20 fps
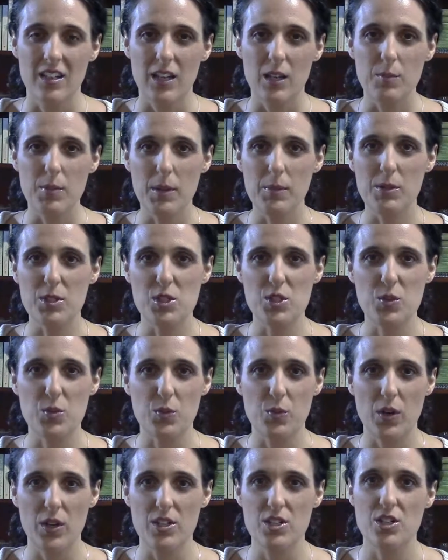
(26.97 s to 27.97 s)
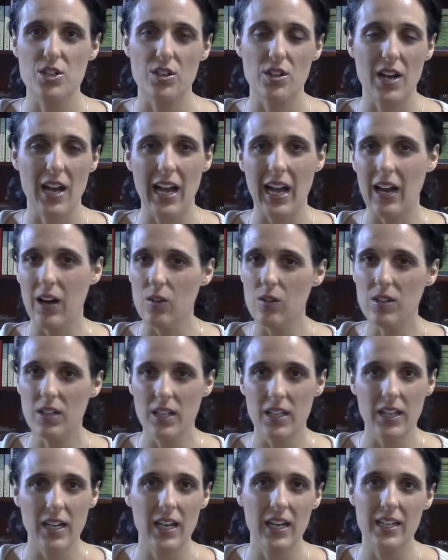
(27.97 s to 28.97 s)
And people just wonder, how
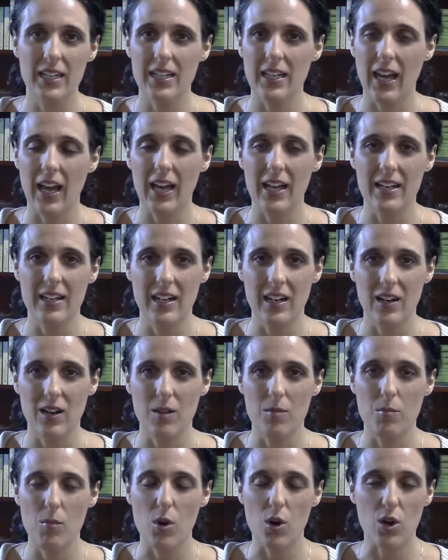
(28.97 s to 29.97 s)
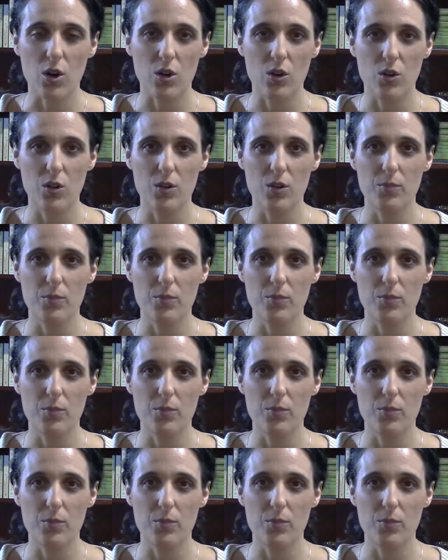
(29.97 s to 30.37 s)
can I get a more